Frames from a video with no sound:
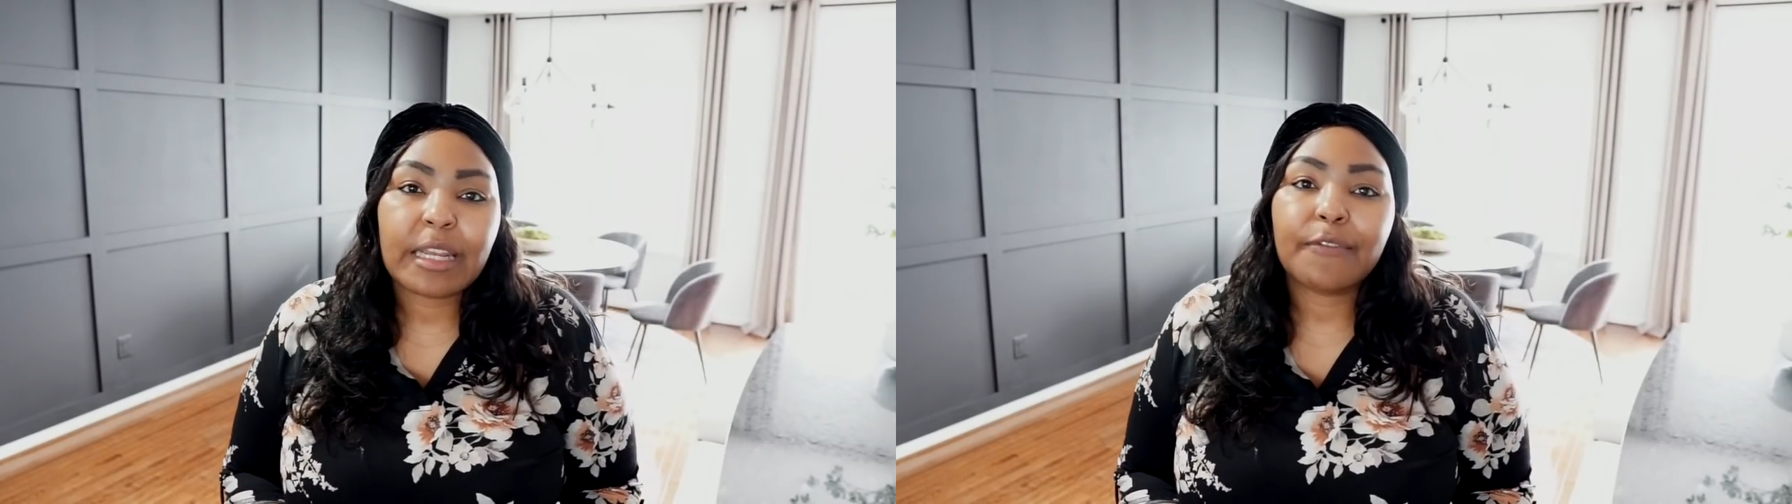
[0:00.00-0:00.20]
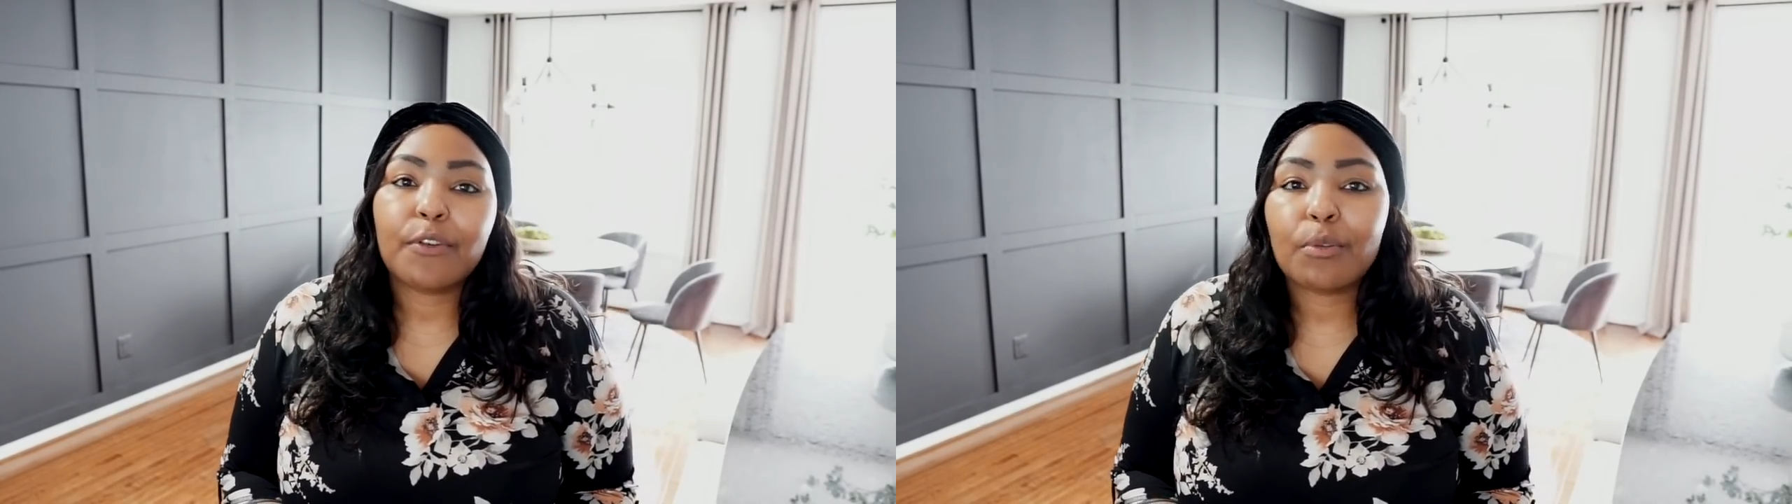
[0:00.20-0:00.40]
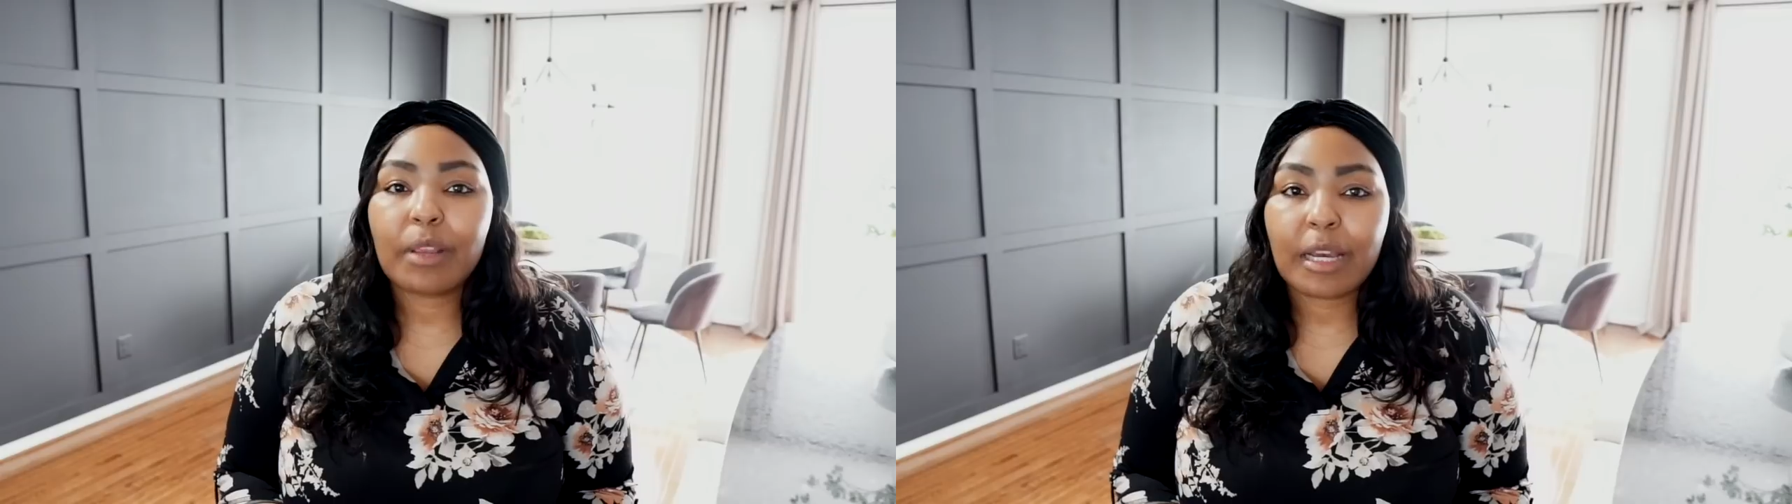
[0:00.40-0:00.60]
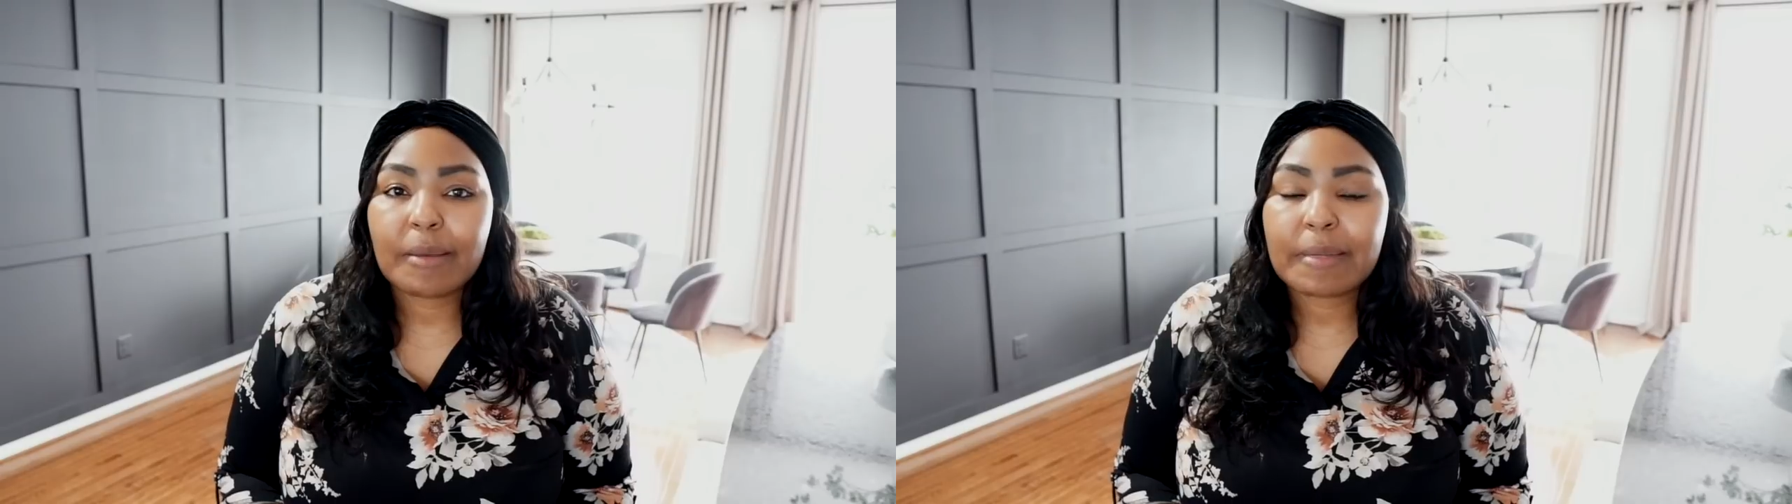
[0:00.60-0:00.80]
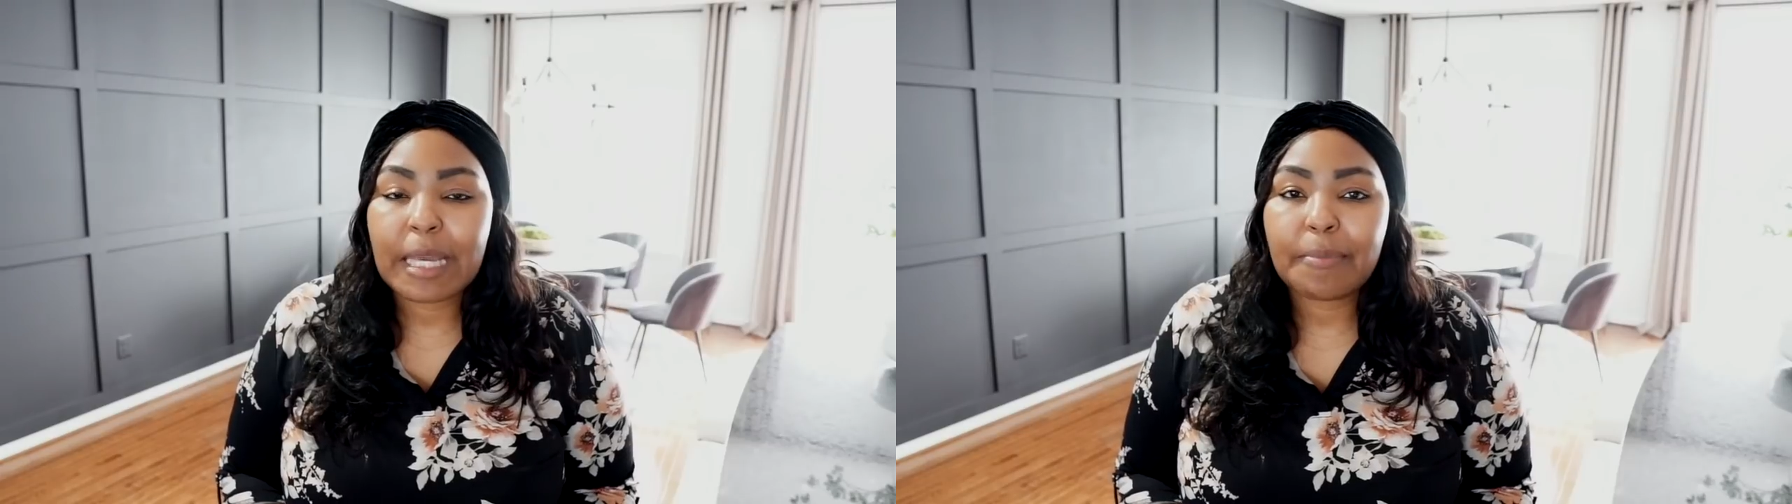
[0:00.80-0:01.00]
If you
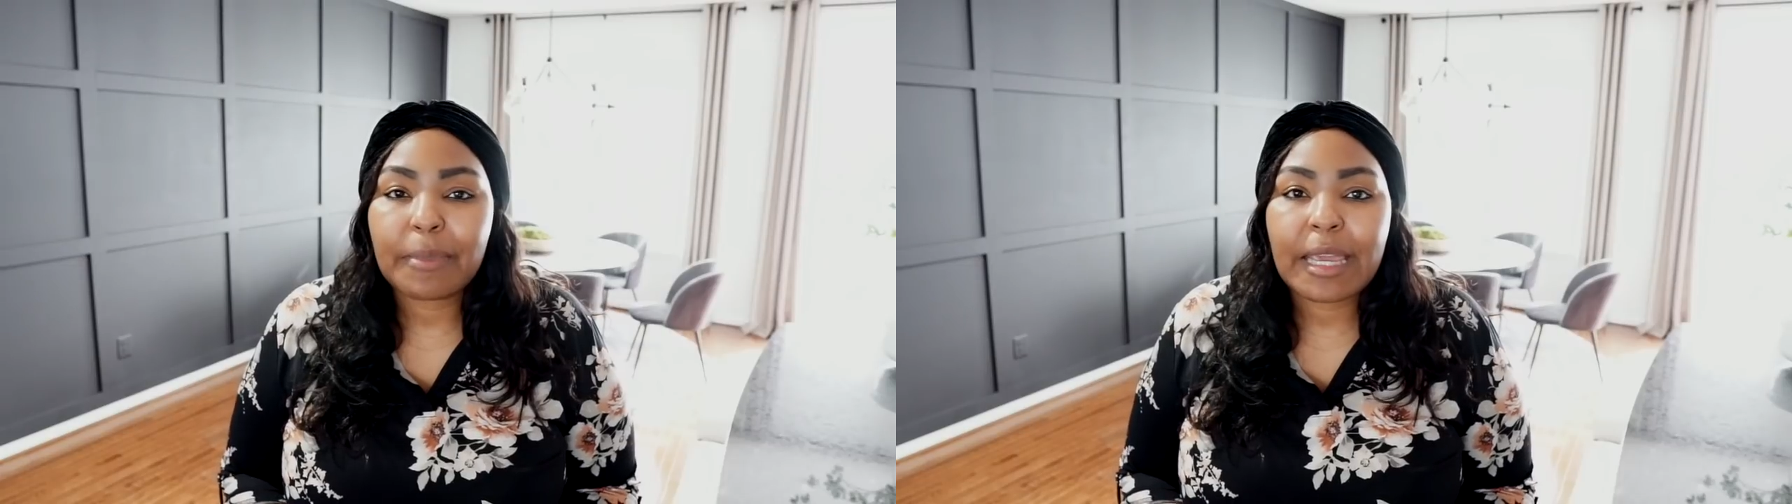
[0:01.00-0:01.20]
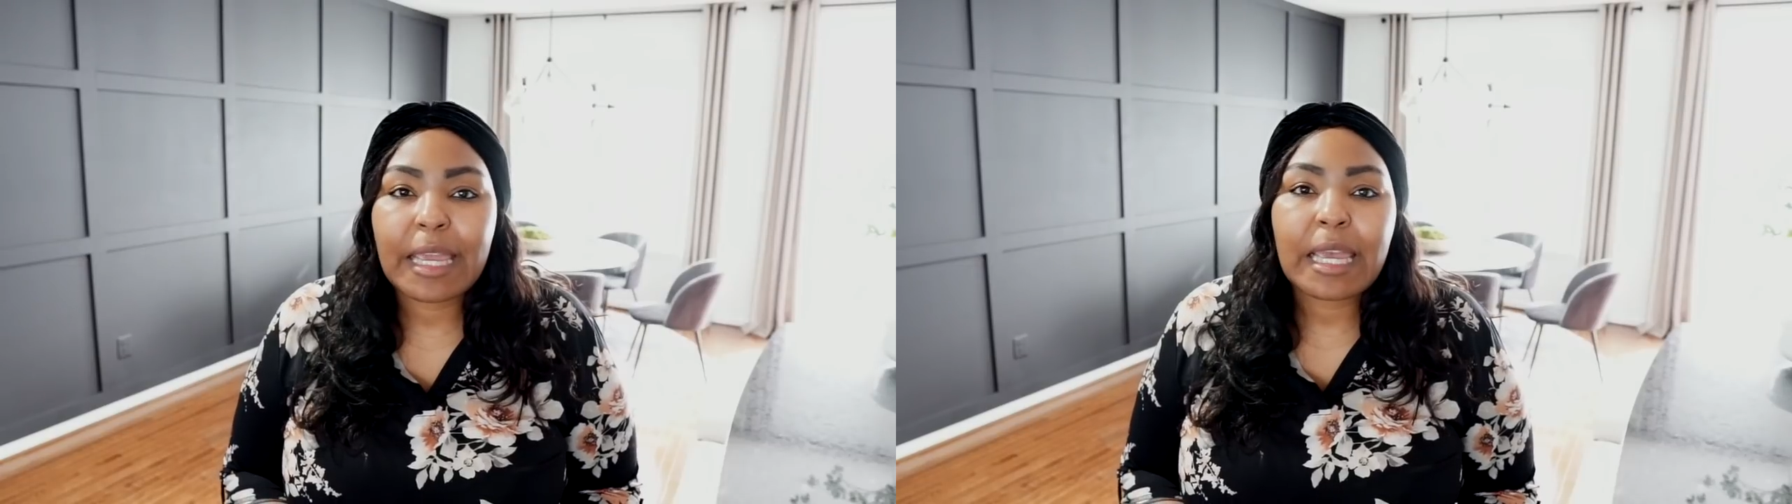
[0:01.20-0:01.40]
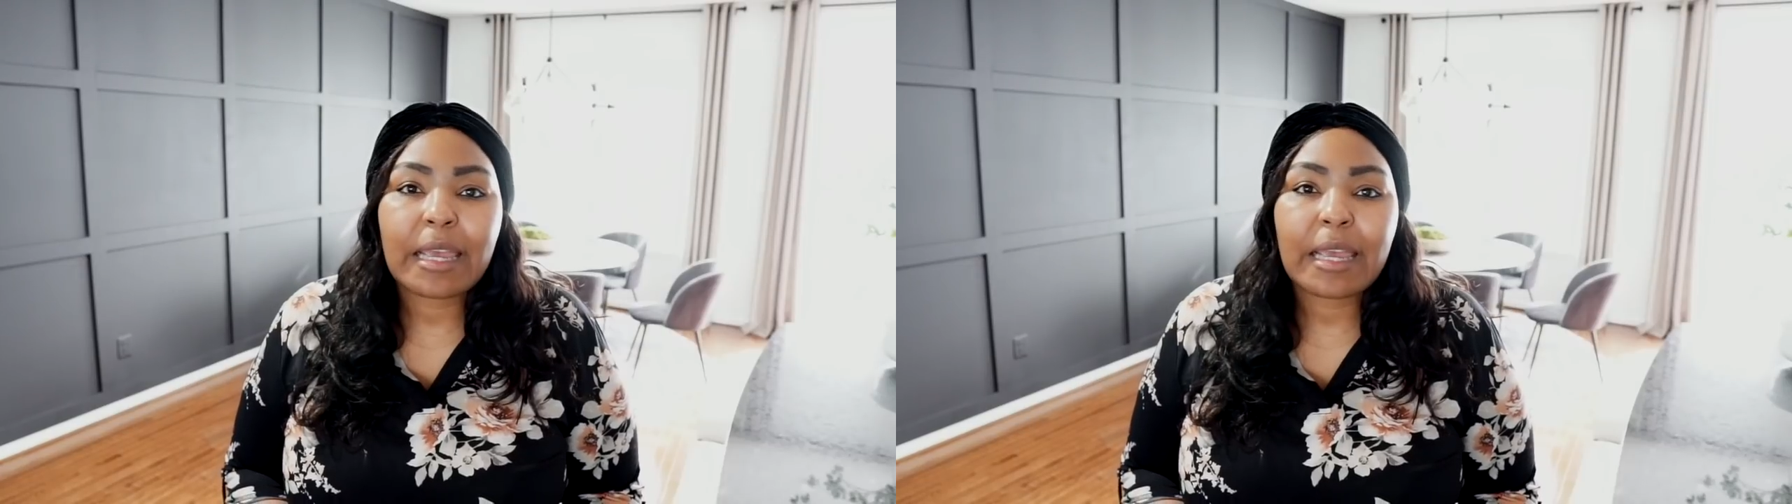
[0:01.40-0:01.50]
love something,